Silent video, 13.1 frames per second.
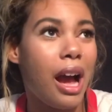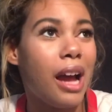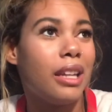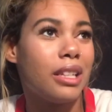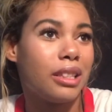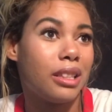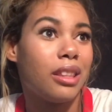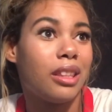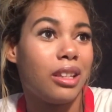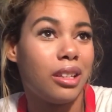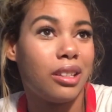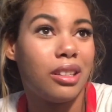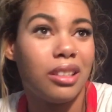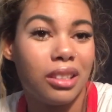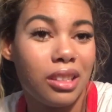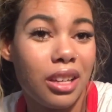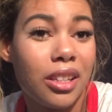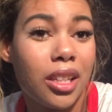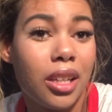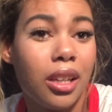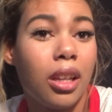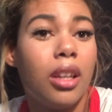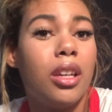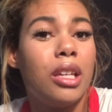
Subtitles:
I like to think it's exciting